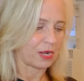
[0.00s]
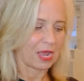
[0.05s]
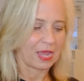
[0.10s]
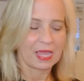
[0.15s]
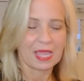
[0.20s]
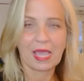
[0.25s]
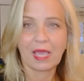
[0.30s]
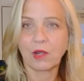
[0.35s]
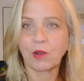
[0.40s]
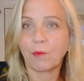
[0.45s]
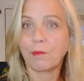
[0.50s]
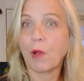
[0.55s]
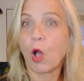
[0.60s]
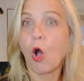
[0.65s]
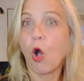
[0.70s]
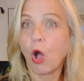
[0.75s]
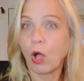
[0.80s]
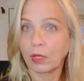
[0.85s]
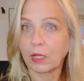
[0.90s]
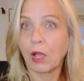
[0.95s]
I had them
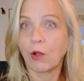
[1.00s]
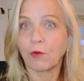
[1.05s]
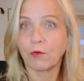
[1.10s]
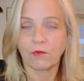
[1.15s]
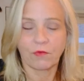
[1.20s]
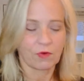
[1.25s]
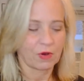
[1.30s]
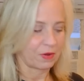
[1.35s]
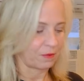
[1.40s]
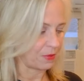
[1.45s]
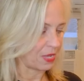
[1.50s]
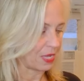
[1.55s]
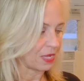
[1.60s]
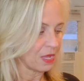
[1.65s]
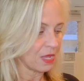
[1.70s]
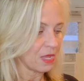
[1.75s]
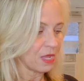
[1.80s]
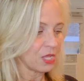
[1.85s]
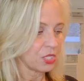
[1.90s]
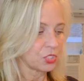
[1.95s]
all out in front of me.
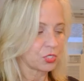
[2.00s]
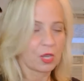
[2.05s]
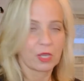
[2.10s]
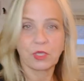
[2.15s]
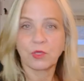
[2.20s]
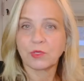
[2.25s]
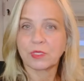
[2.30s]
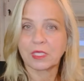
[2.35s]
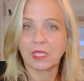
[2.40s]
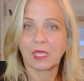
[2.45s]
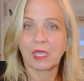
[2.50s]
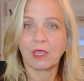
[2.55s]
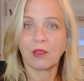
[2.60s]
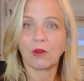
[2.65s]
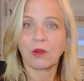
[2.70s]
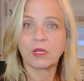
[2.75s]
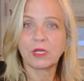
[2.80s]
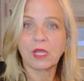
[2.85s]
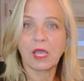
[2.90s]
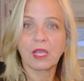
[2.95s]
So I used the
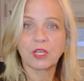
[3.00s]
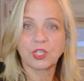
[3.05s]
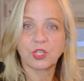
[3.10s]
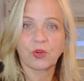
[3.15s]
Caran d'Ache